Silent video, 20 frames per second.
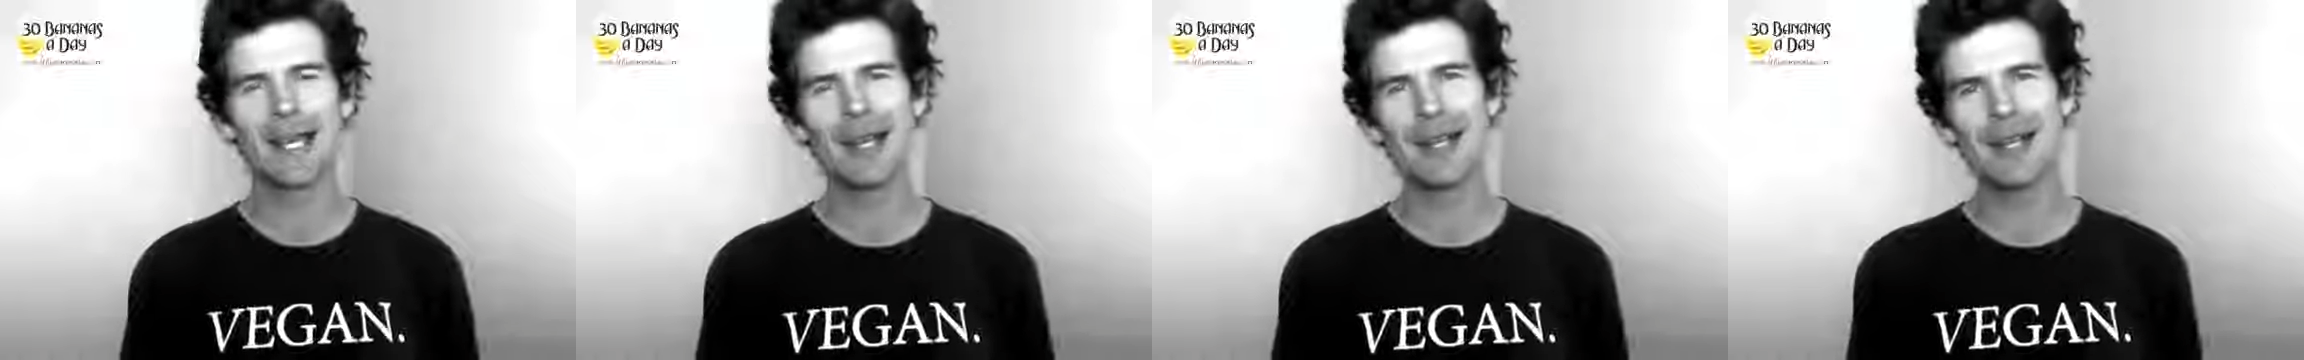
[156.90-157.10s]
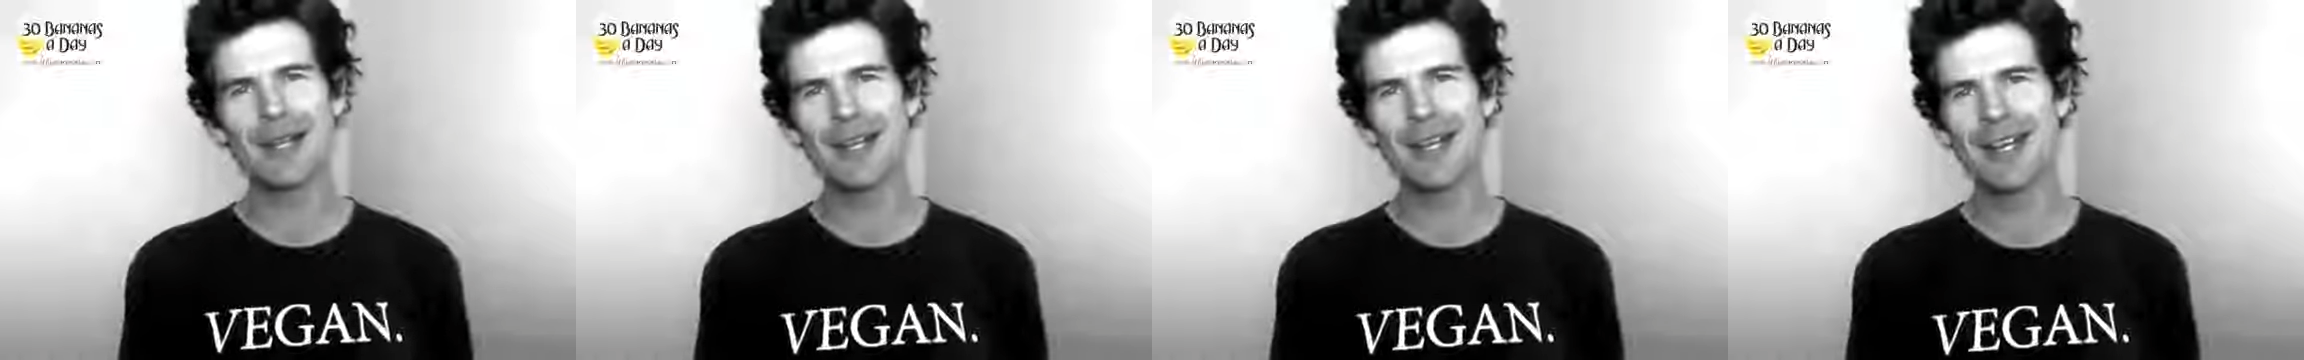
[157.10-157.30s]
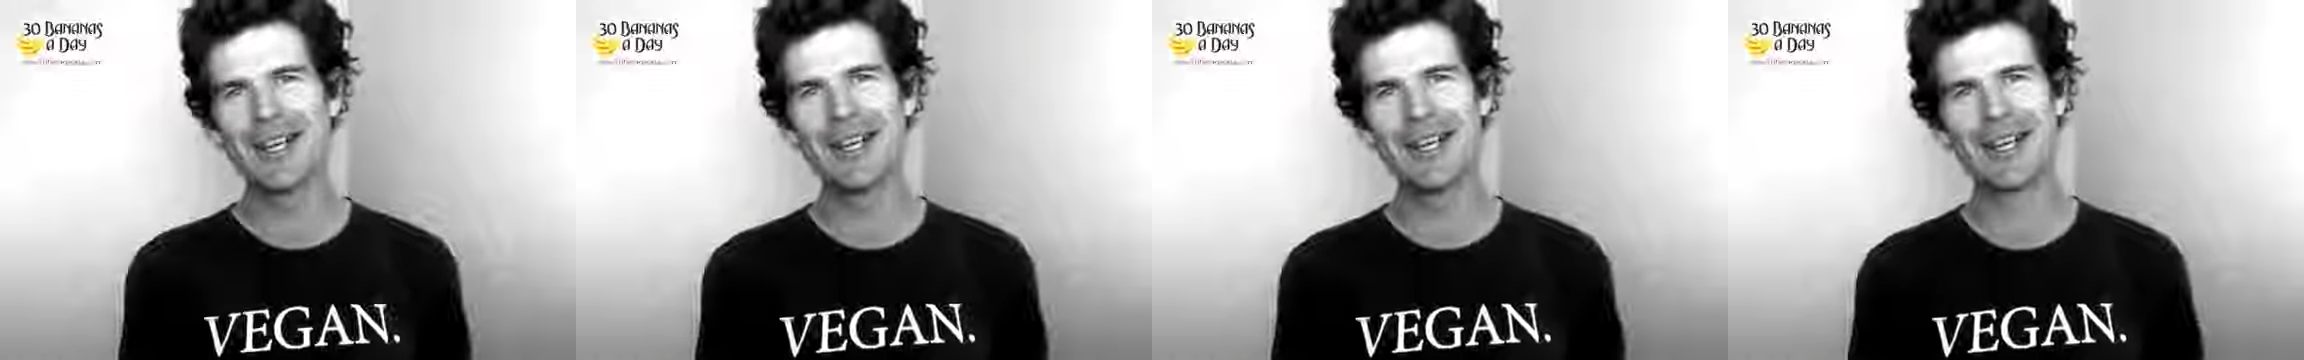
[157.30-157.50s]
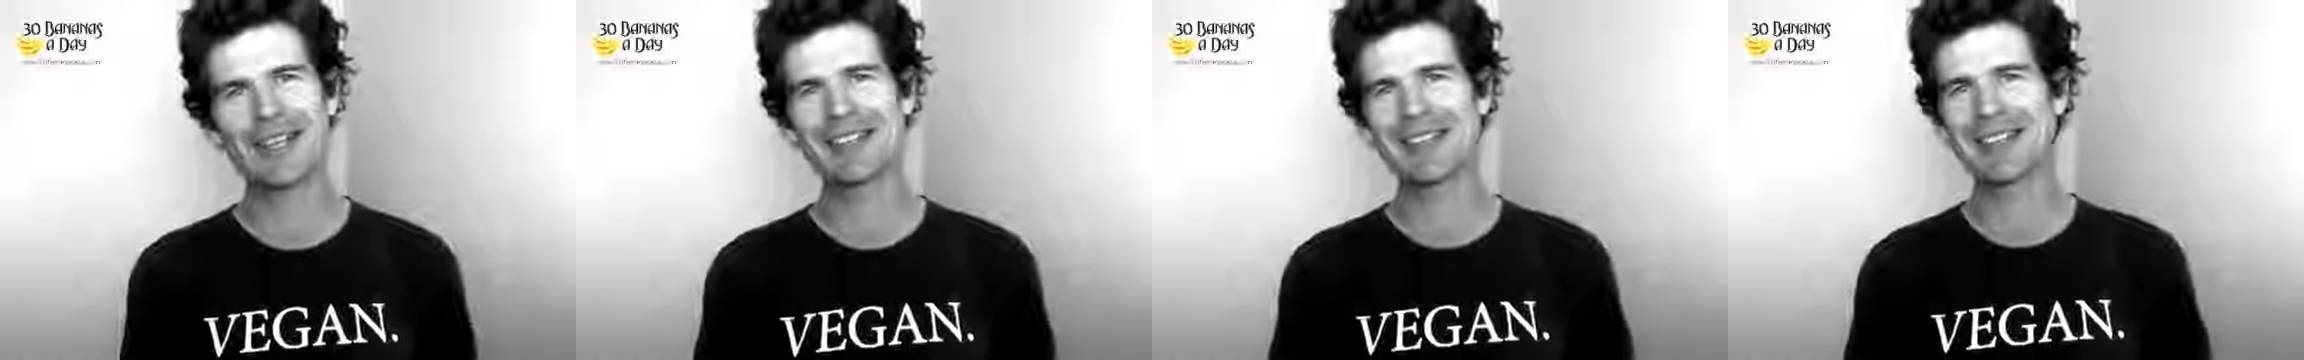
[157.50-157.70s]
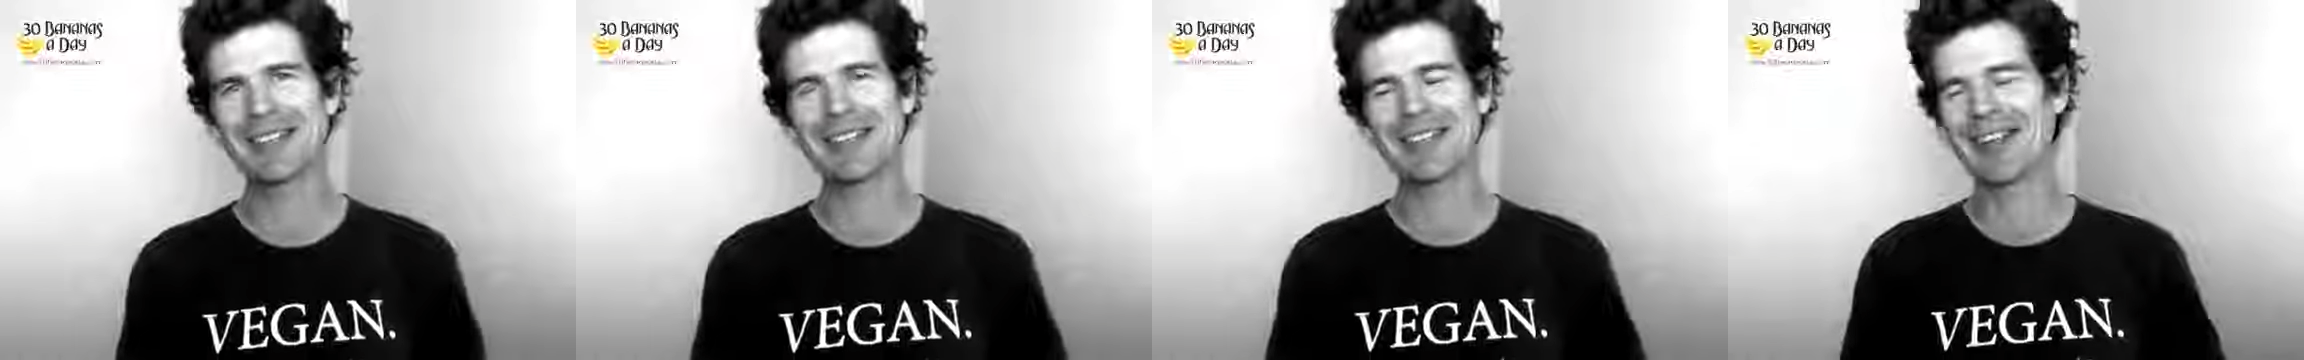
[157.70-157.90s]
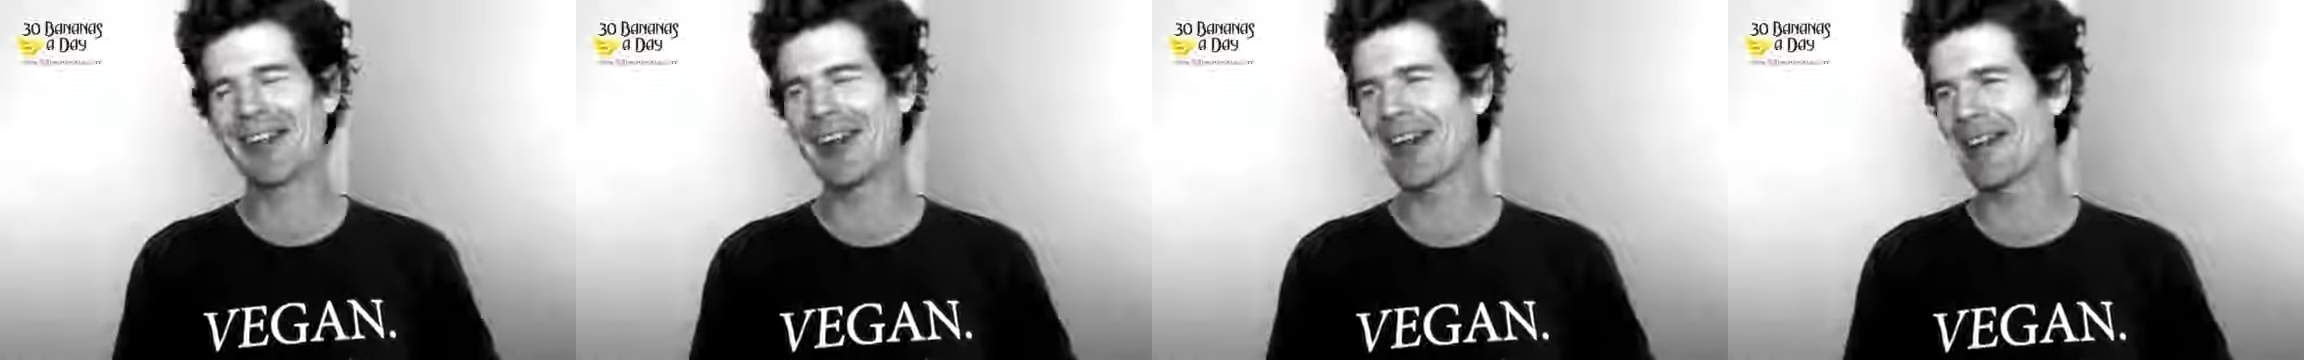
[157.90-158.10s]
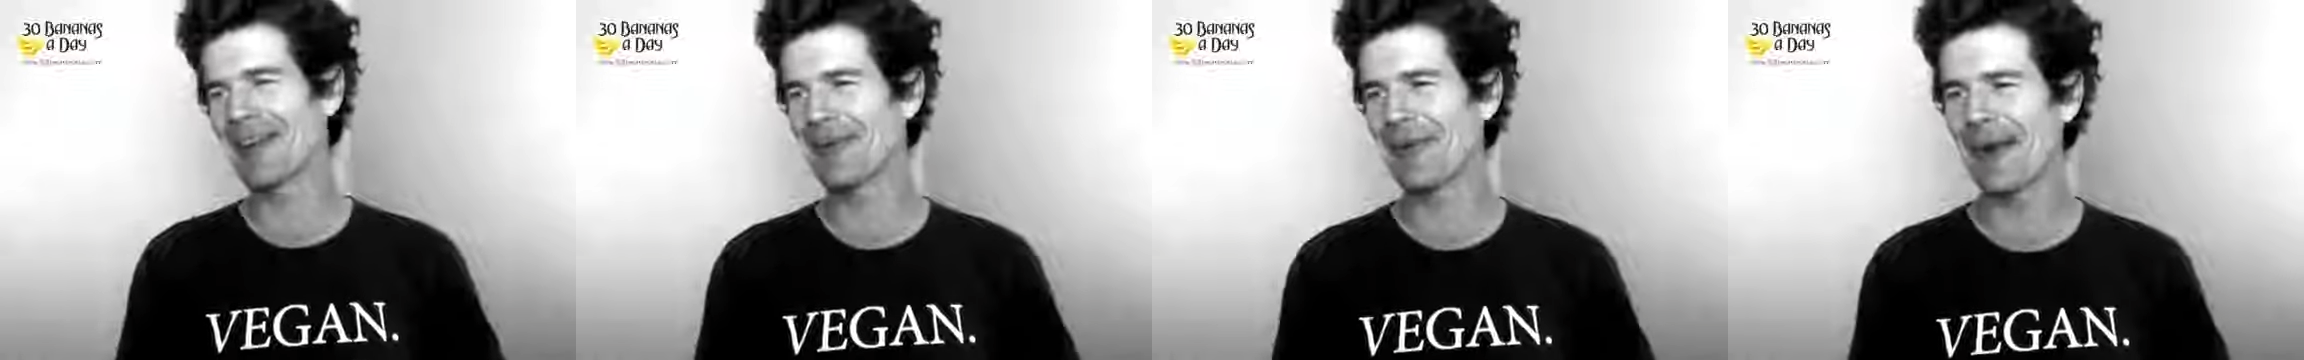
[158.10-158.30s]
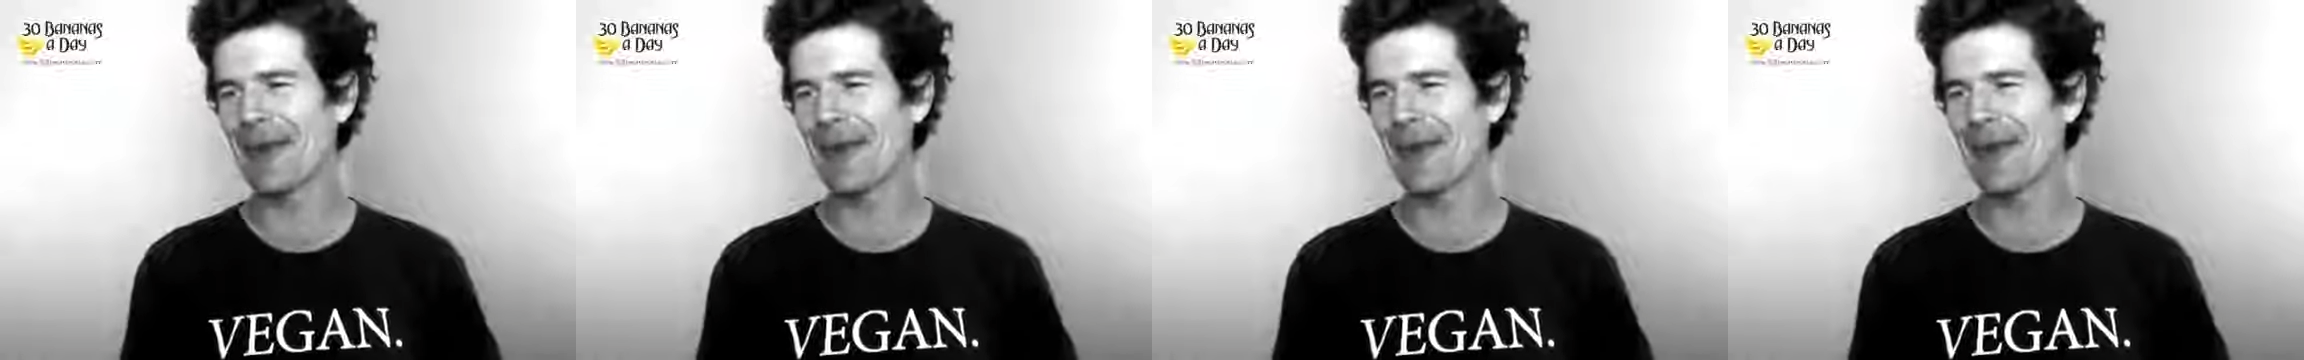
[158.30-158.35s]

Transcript: You know? It's just like,